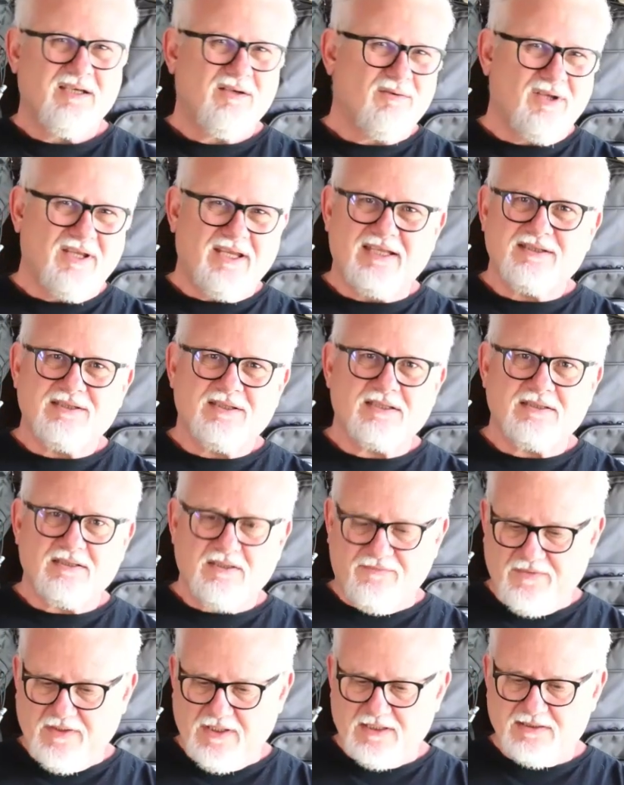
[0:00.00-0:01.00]
well, that just
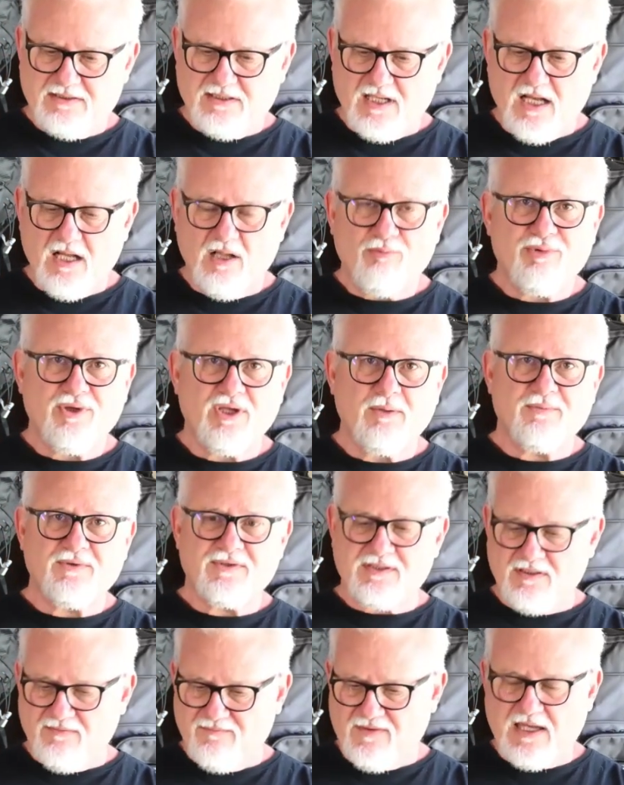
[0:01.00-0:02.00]
defeats the whole
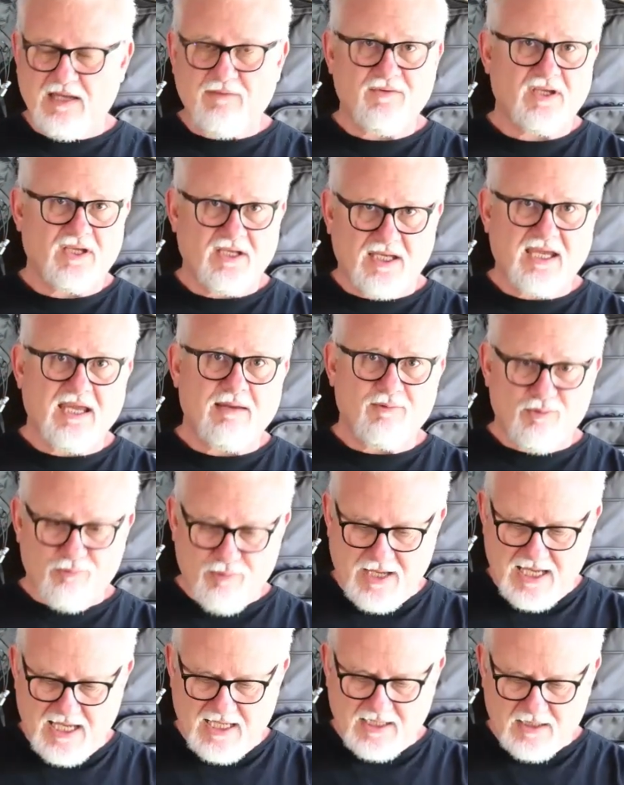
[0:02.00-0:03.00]
purpose of having a camera
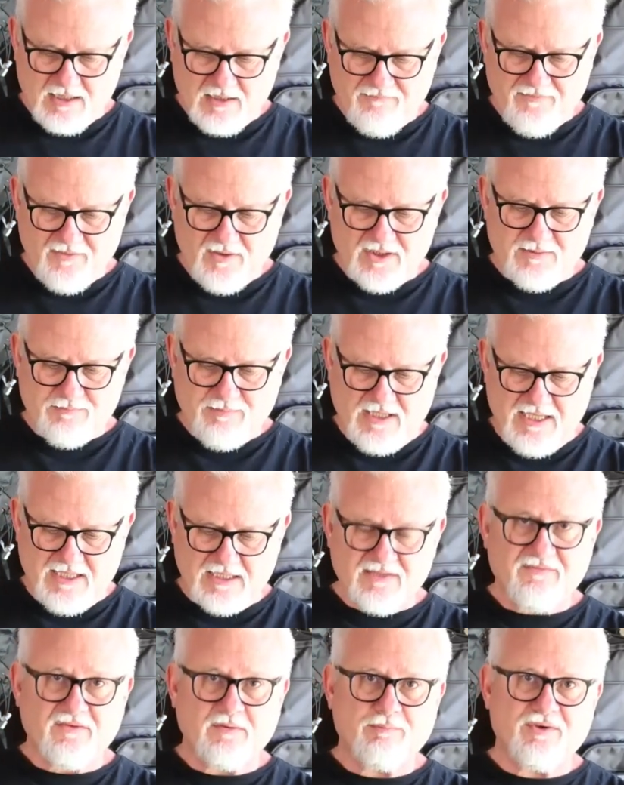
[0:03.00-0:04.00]
bag in the first
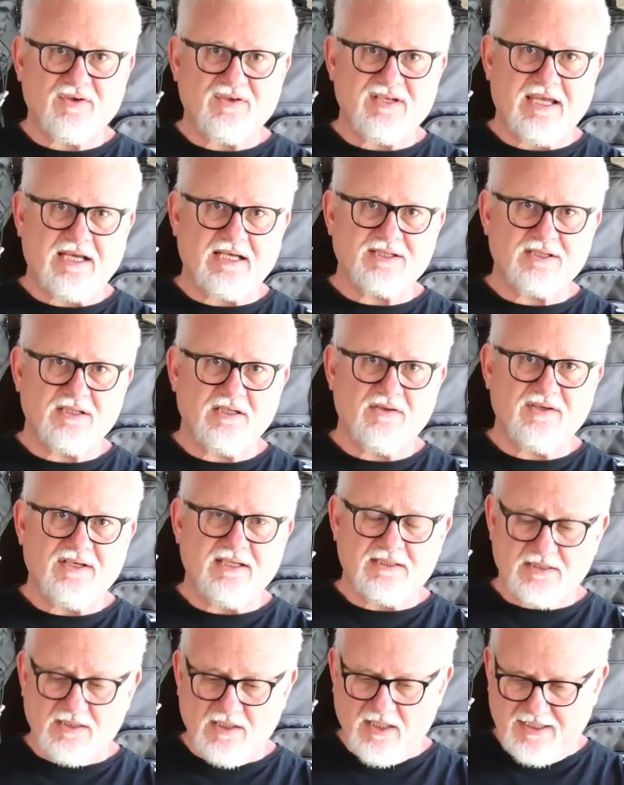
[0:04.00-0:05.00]
place, for protection and
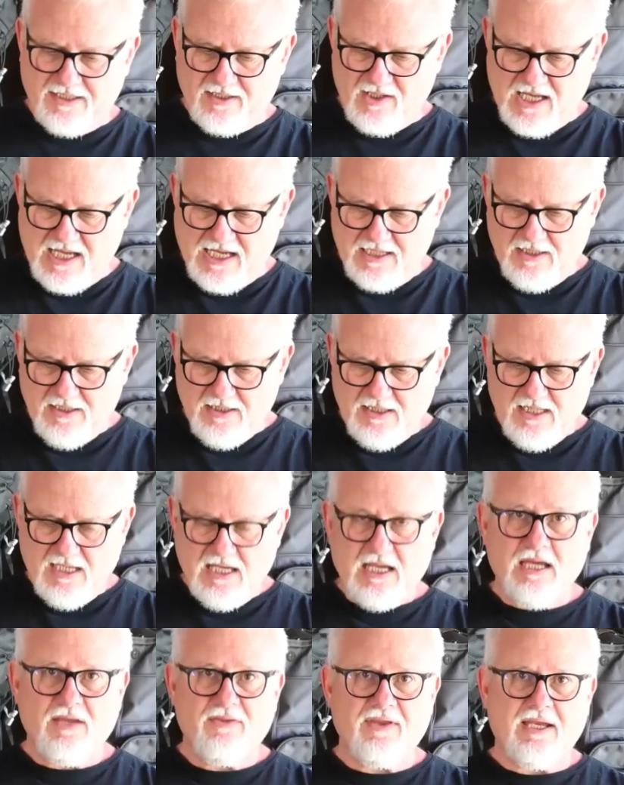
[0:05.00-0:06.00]
things like that.
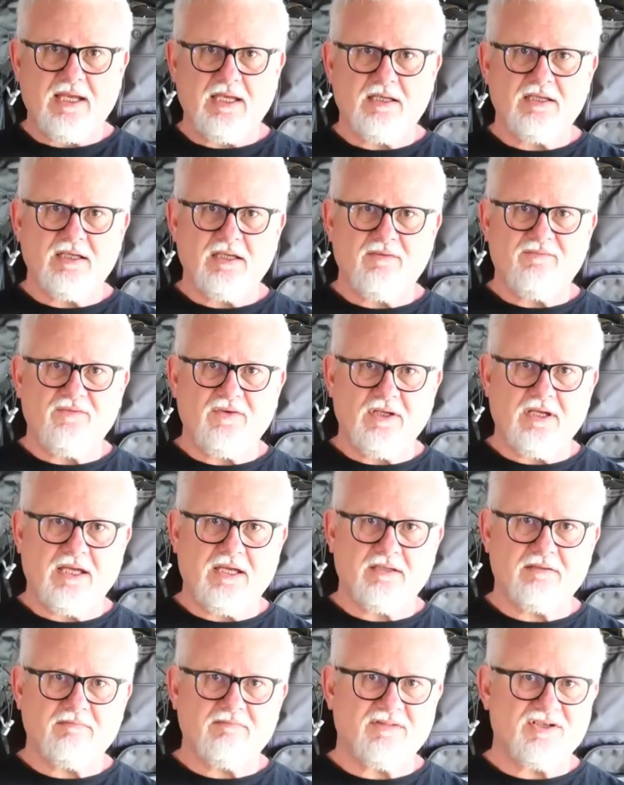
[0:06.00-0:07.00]
And then if you
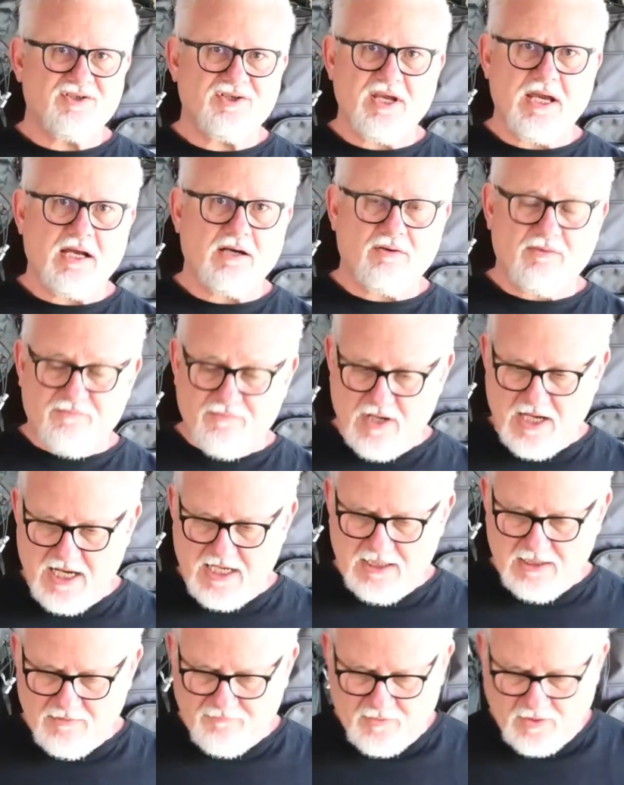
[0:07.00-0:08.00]
get a shower of
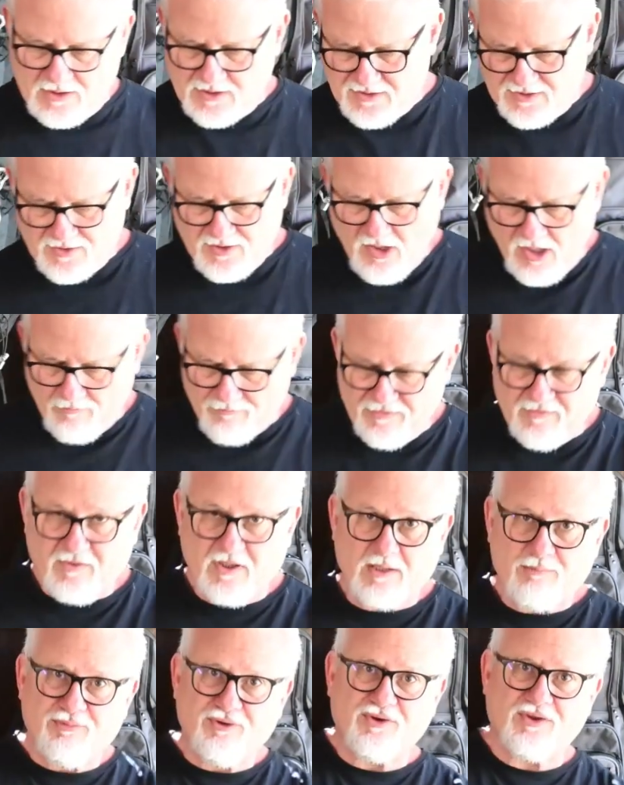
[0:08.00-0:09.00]
rain, you've got to stop, you've
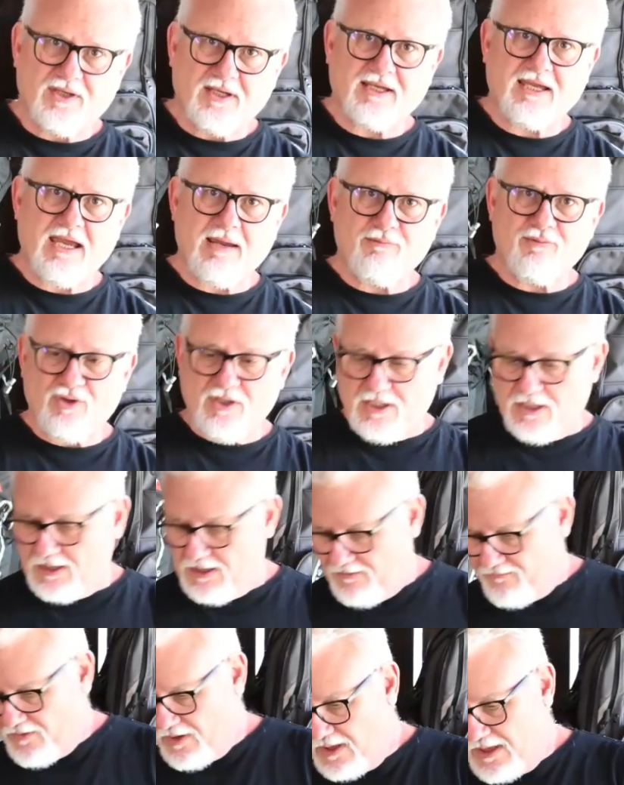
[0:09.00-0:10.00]
got to put the camera in,
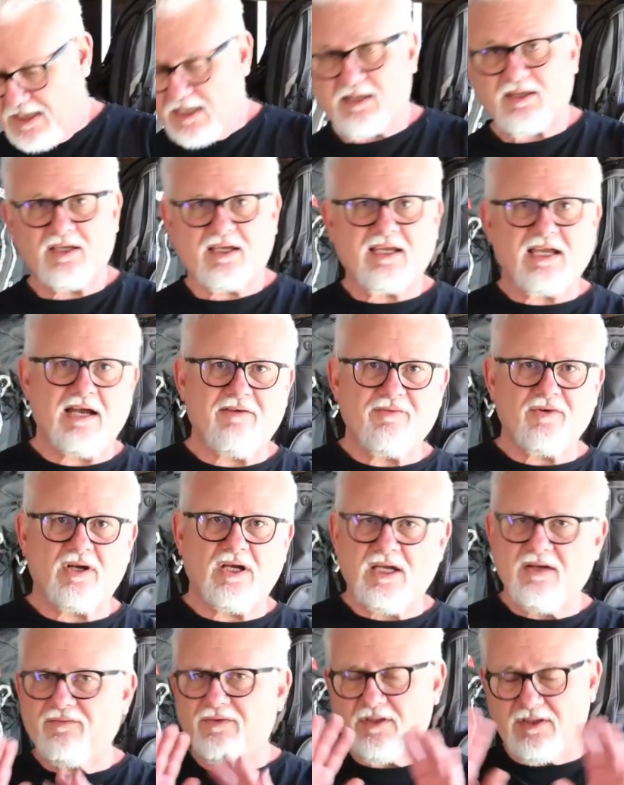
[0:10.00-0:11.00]
you've got to get the cover
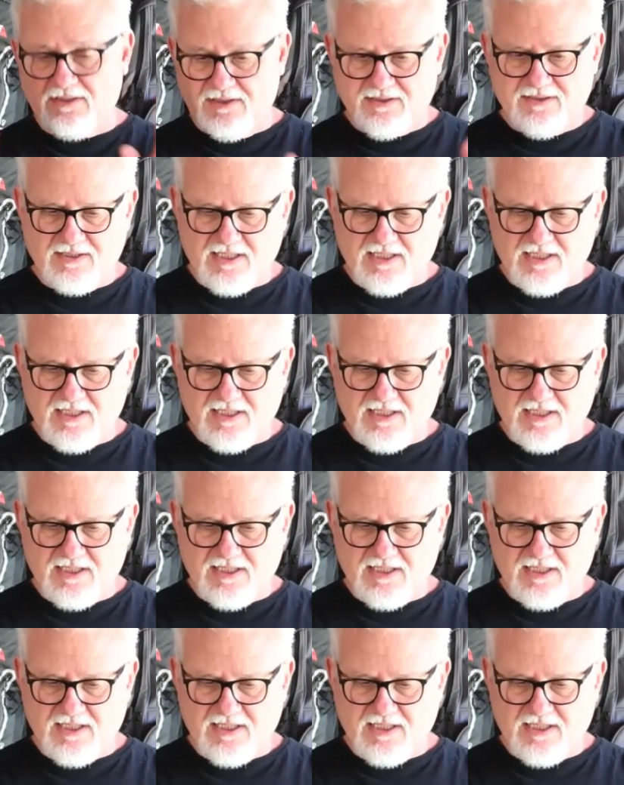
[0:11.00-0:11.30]
over it.